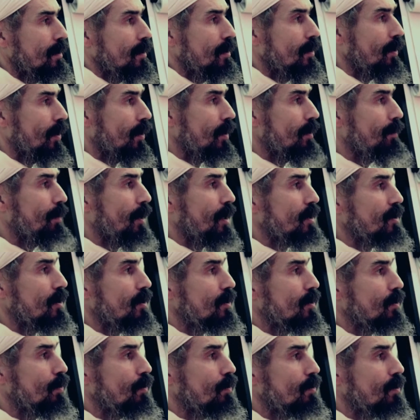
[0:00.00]
Yogi
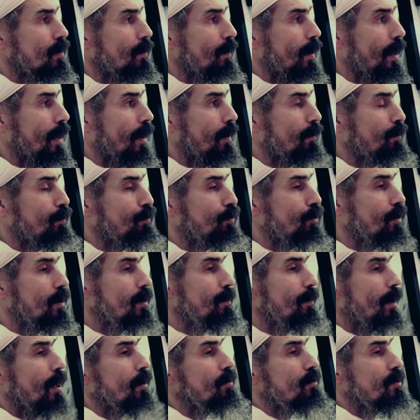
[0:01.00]
Bhajan talks about
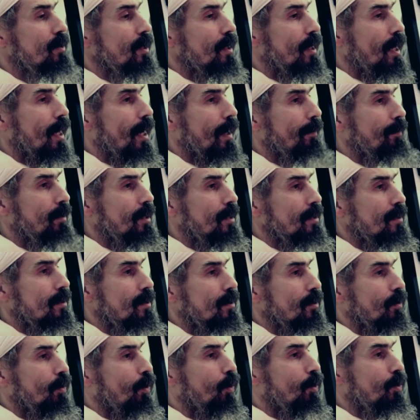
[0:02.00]
promoting
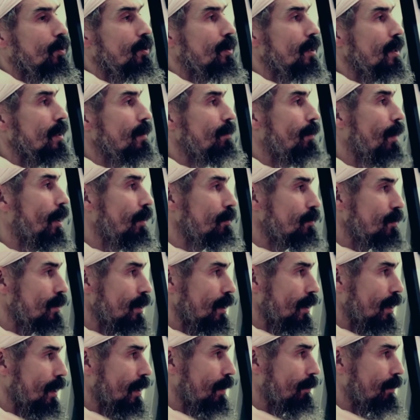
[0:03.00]
habits or
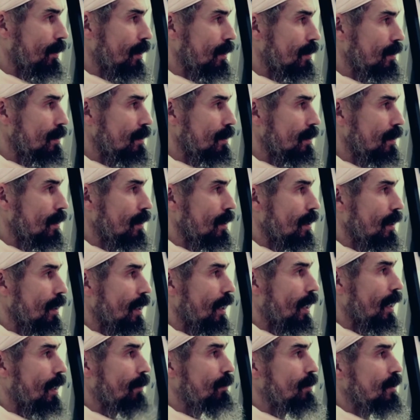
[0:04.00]
demoting habits.
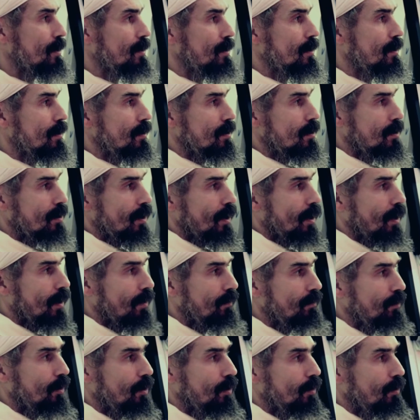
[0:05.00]
Habits that
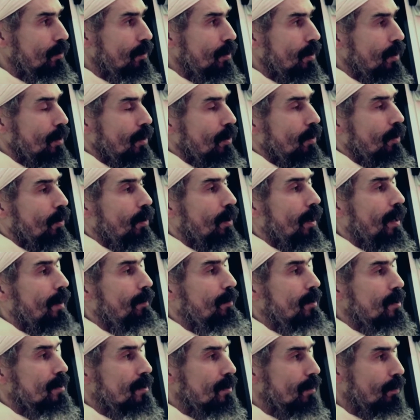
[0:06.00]
serve you or
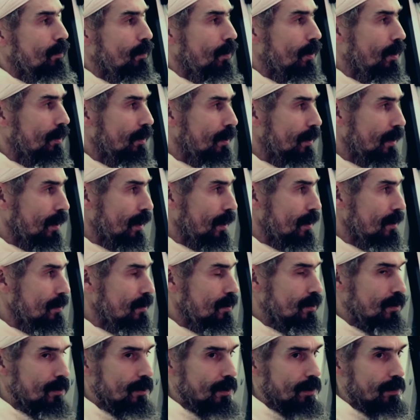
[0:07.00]
habits that work
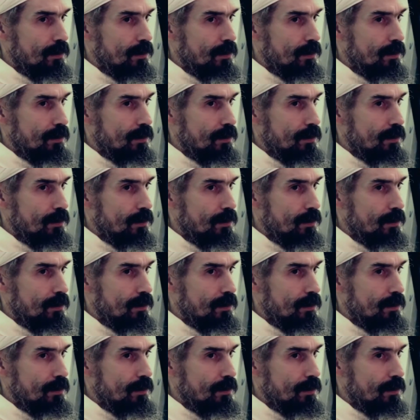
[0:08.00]
against you.